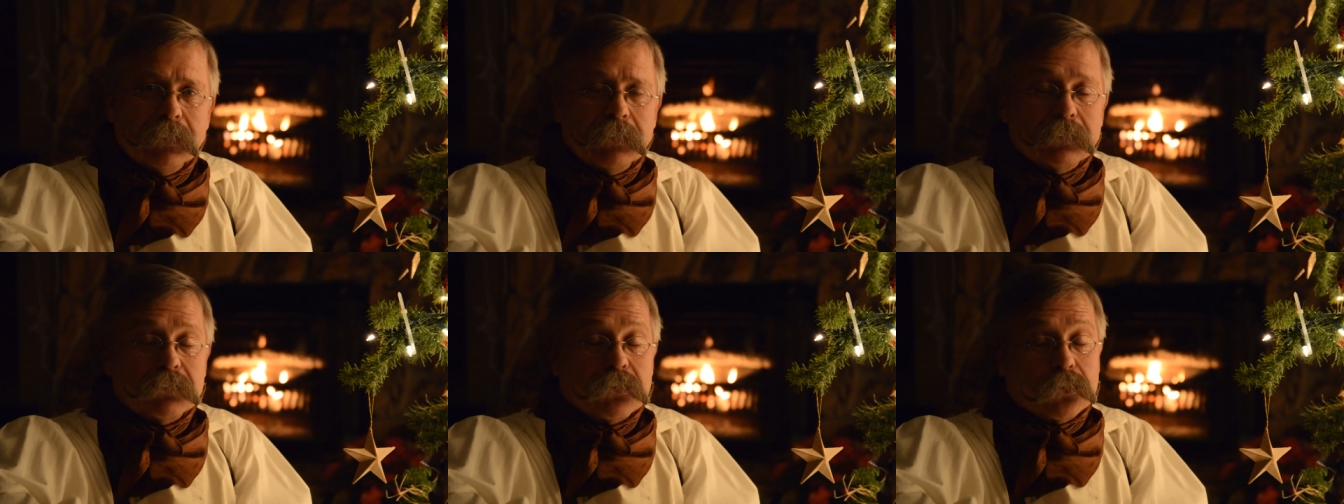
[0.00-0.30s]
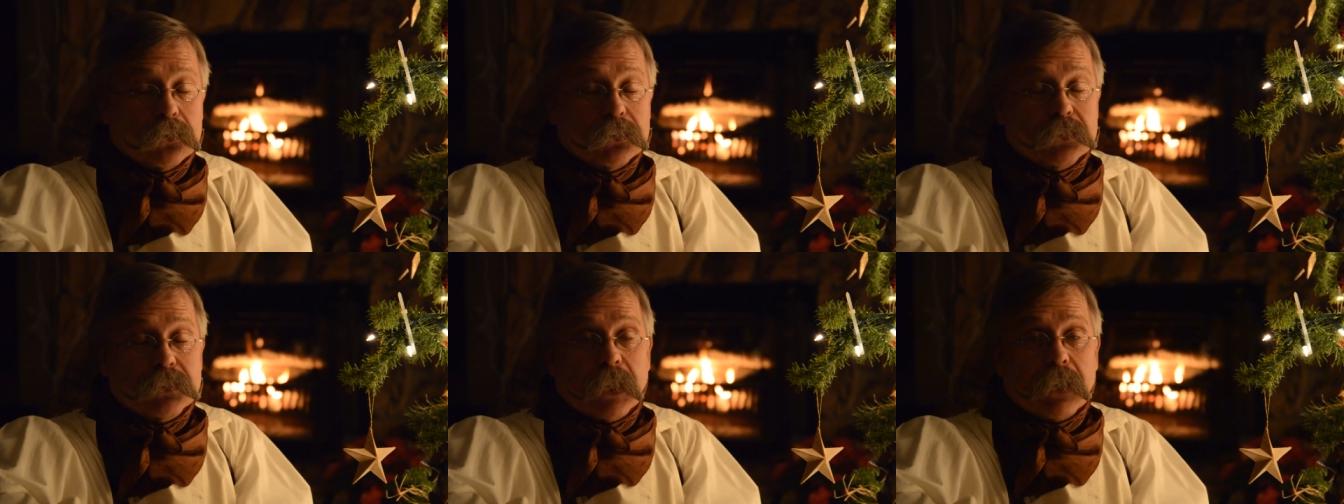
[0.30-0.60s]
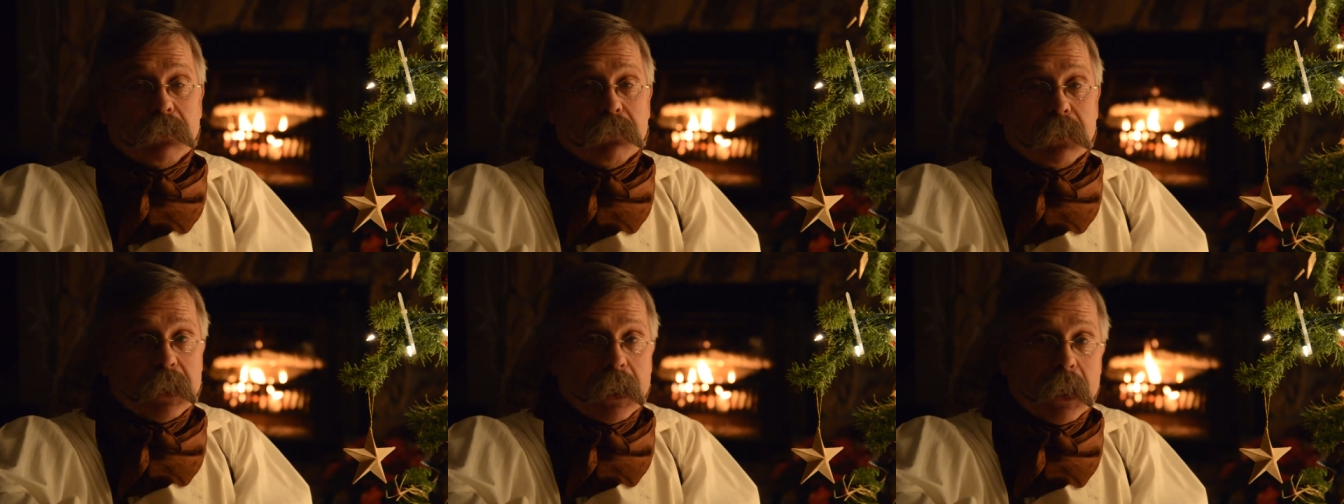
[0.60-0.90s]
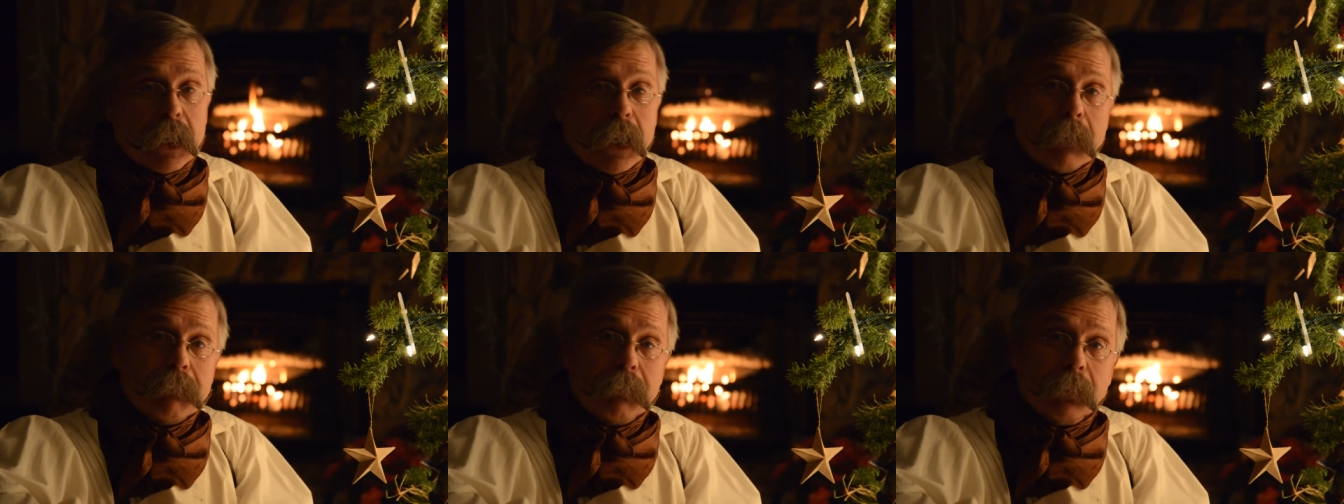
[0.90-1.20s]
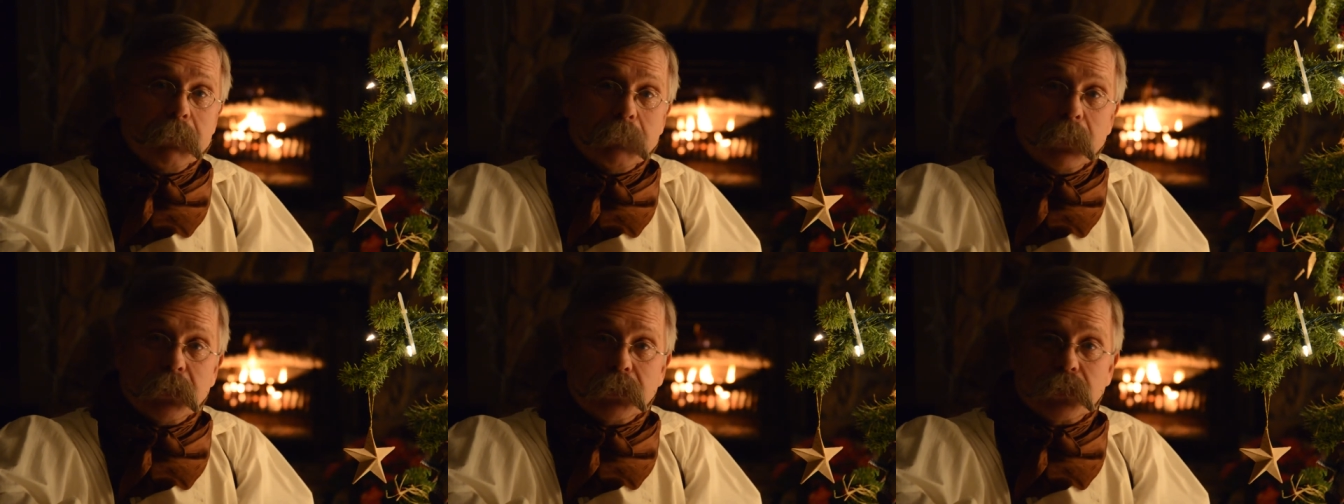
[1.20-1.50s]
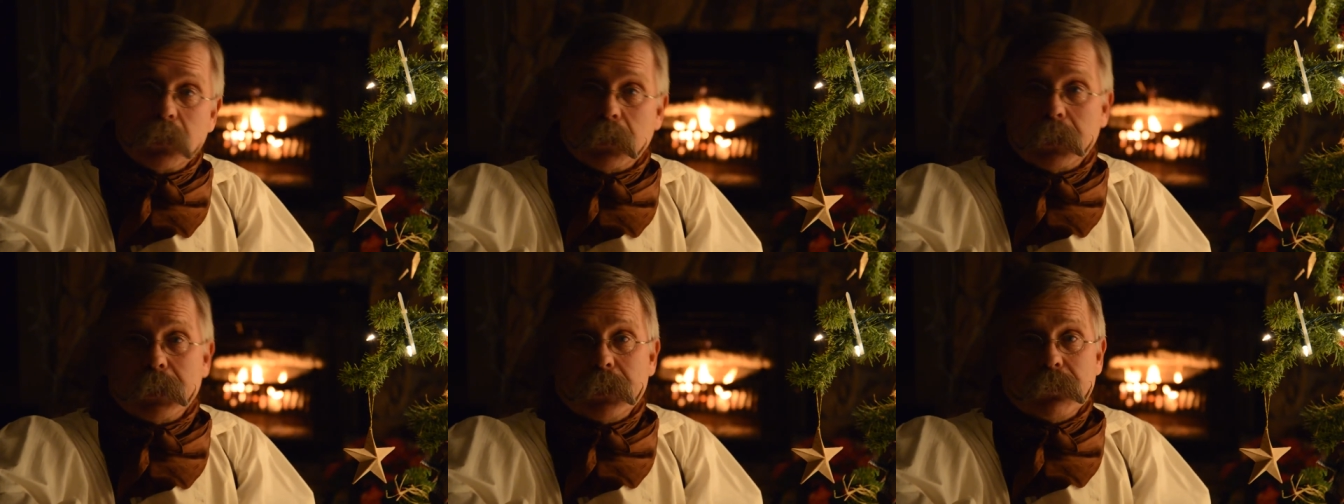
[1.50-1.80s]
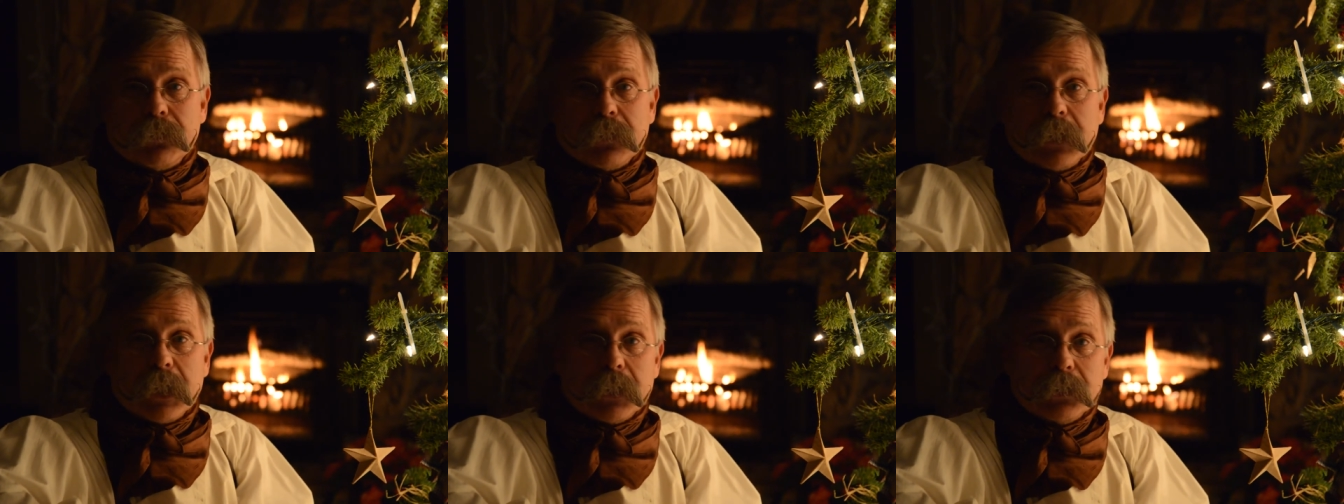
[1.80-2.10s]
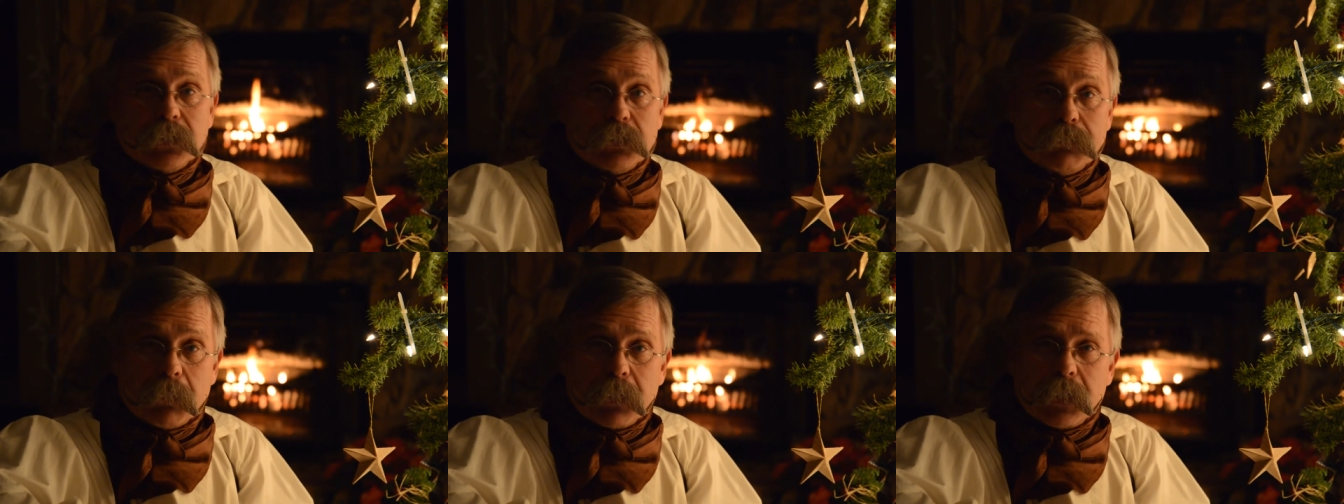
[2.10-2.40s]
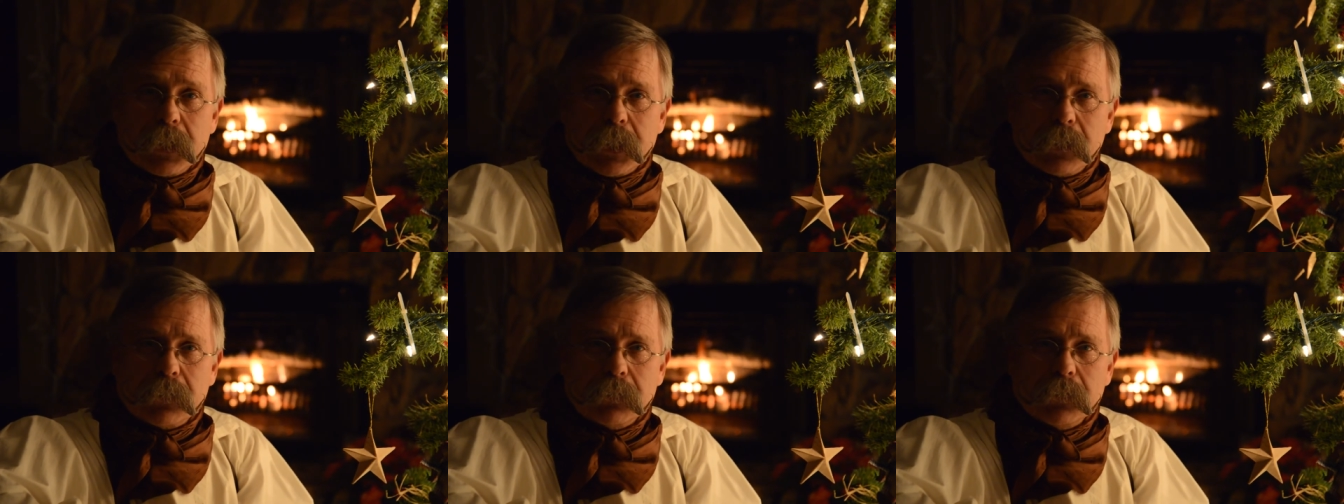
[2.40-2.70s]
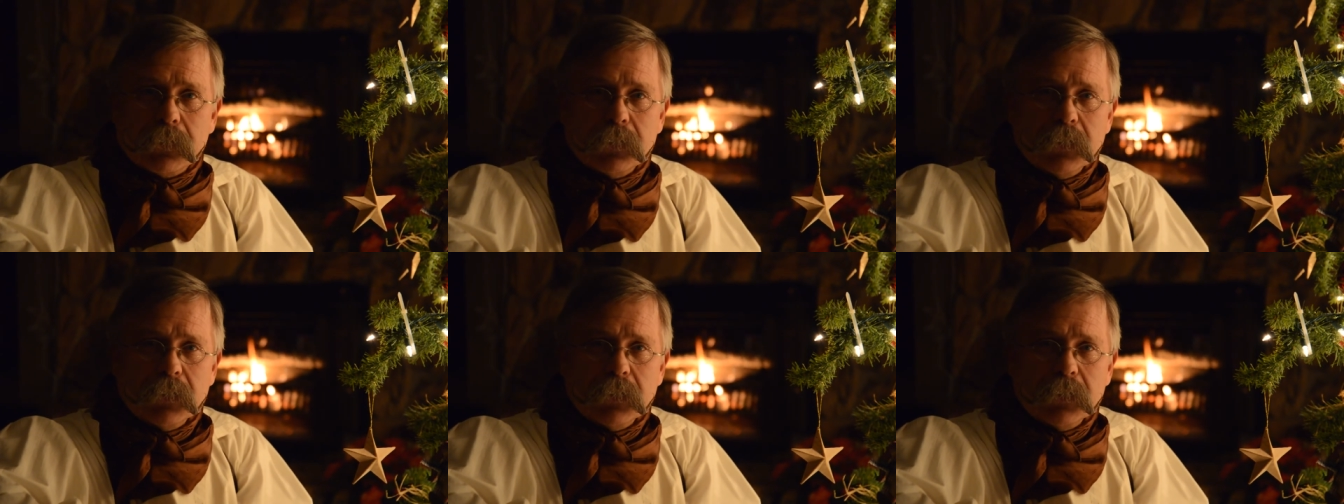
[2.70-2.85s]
Of course, that would happen much later that spring.